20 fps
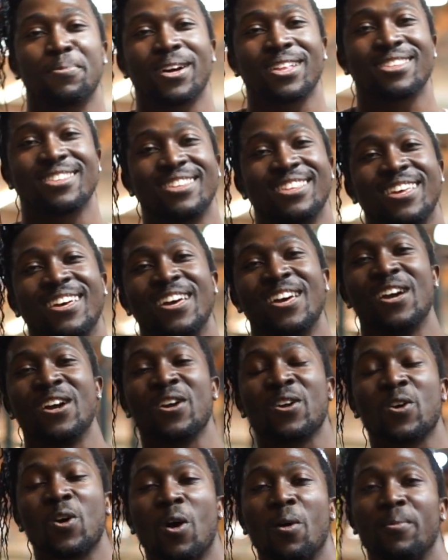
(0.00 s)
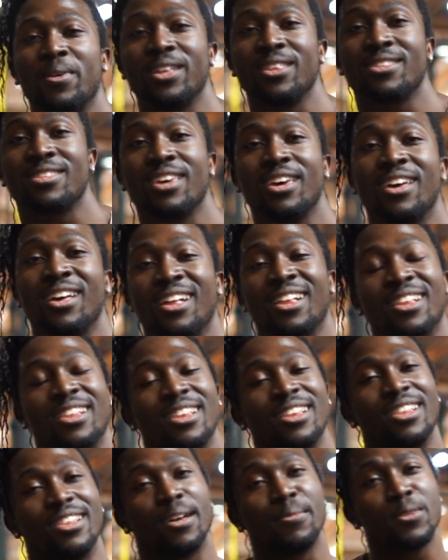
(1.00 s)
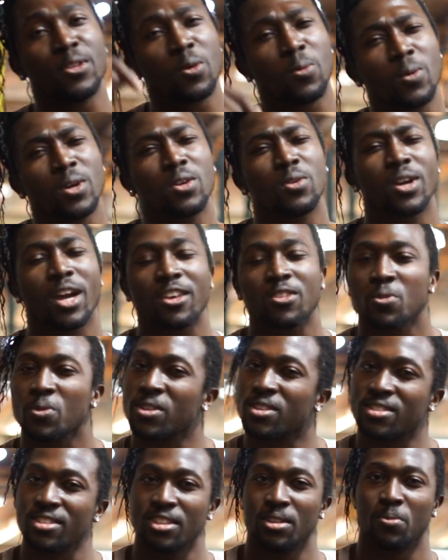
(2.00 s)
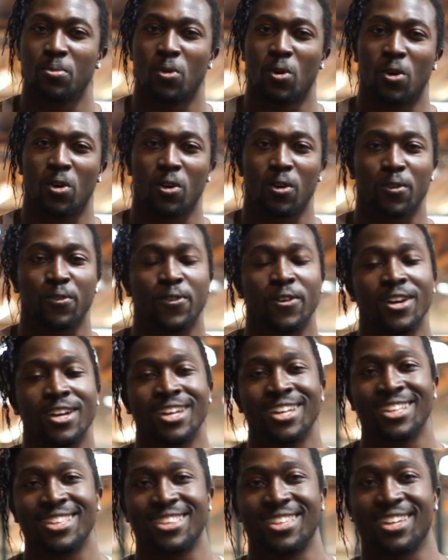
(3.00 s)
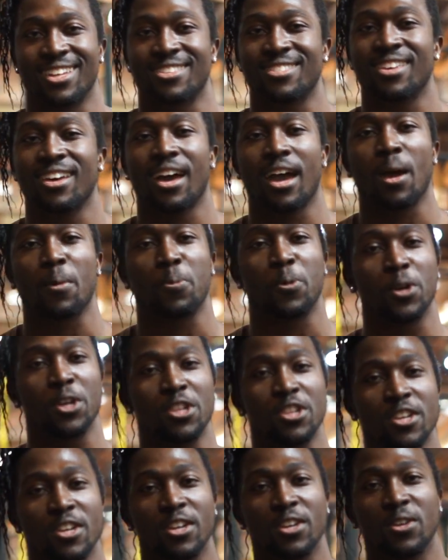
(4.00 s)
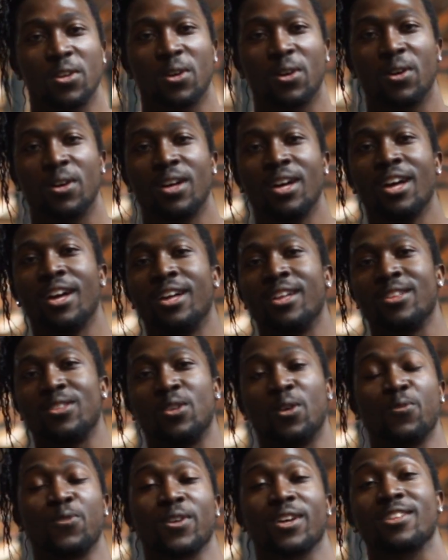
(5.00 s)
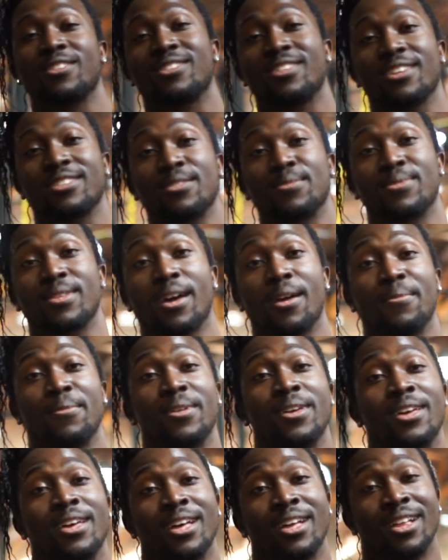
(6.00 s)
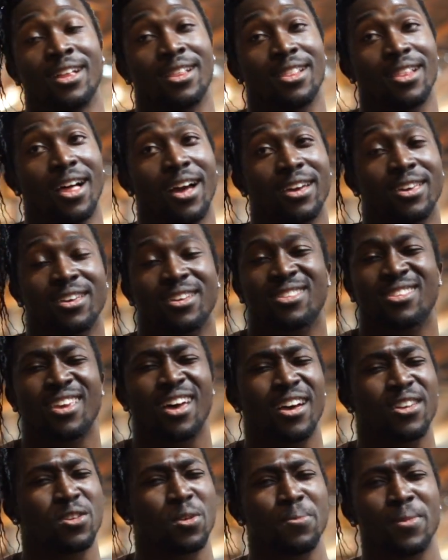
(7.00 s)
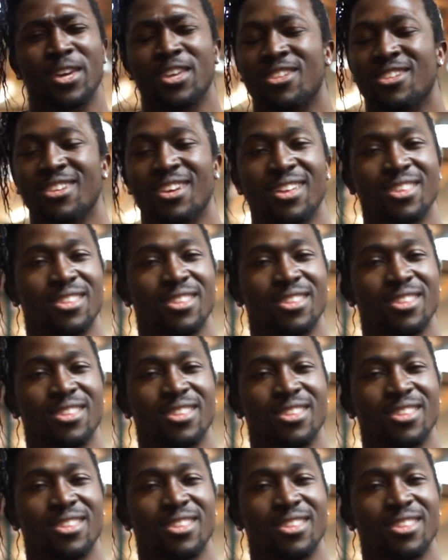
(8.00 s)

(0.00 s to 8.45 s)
button, comment. Let me know what you guys want to see more of next. I appreciate you all. Don't forget to take some time, like it, tag your mate, share